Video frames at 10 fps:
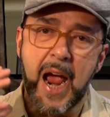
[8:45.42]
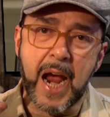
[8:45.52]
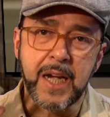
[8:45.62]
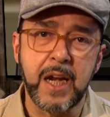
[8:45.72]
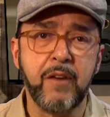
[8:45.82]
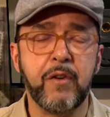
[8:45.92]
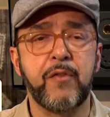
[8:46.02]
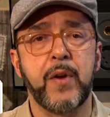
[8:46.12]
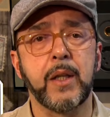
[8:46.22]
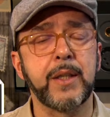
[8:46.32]
I never
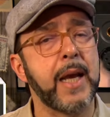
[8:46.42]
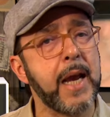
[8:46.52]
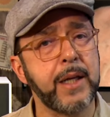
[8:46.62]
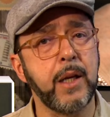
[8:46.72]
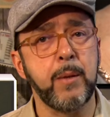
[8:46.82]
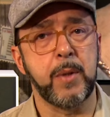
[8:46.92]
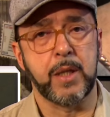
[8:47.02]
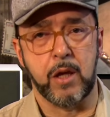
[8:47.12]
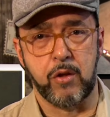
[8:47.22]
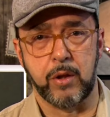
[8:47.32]
felt any
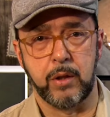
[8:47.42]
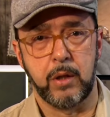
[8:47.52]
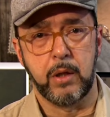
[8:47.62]
limitation.